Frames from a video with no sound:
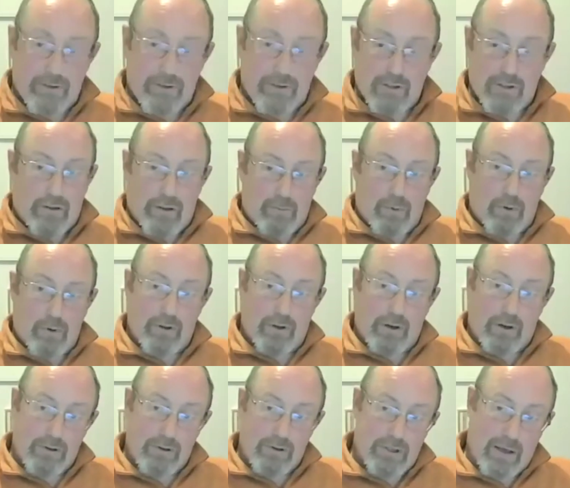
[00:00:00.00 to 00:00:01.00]
nothing more than
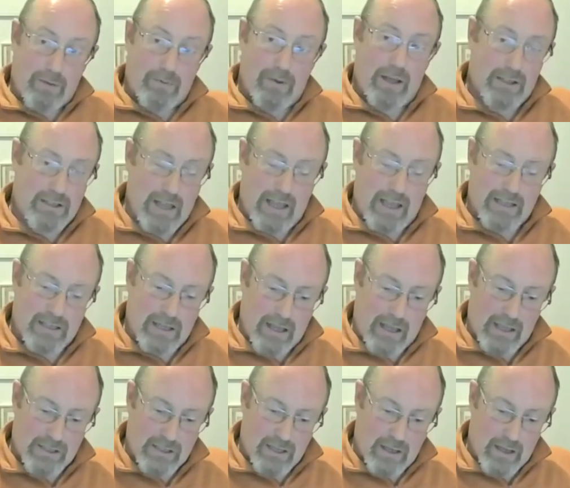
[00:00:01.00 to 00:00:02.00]
a receptacle.
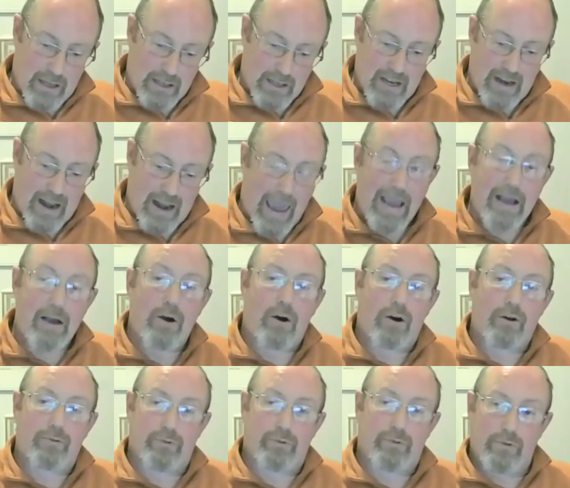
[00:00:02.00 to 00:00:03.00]
It's an
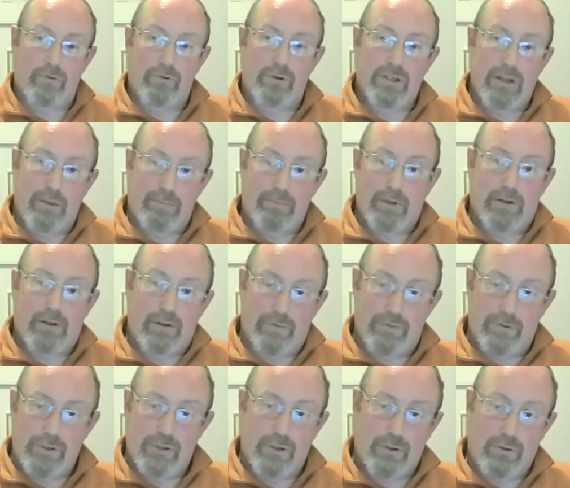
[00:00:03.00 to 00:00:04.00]
icon for the receptacle of
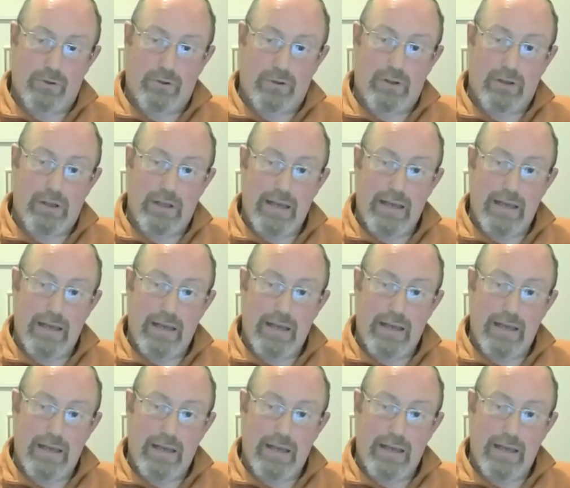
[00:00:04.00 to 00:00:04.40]
the soul.